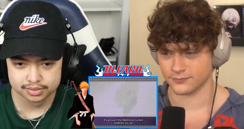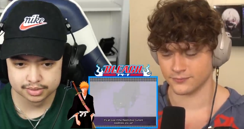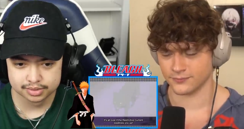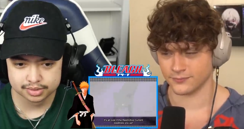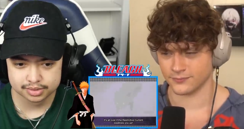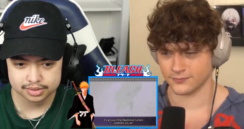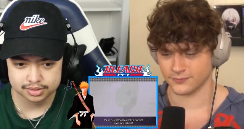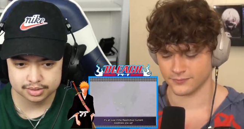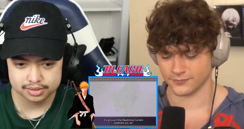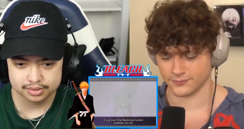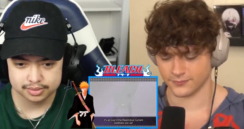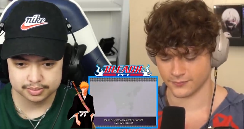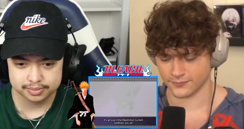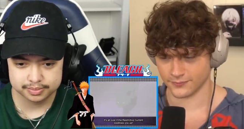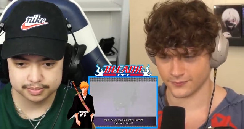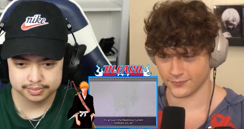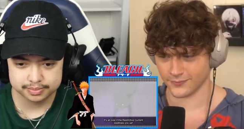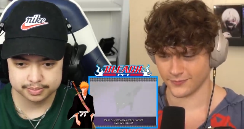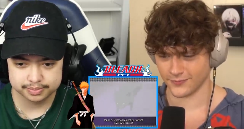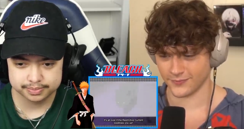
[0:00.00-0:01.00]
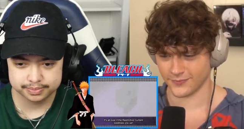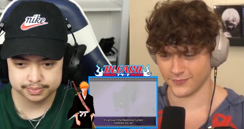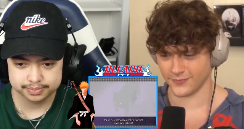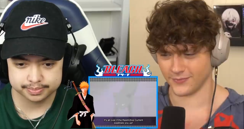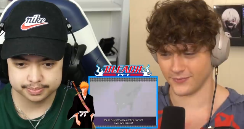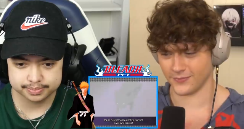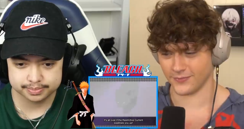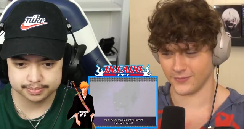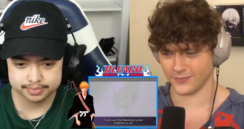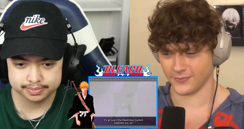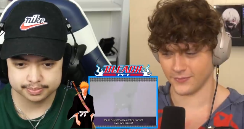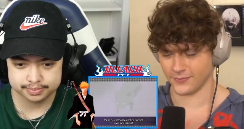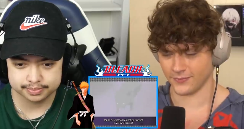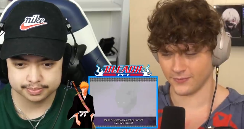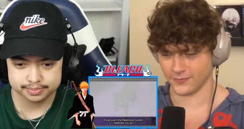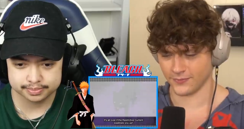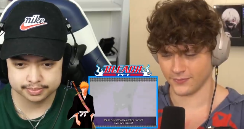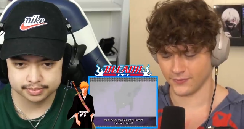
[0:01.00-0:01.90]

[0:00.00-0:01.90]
(silence)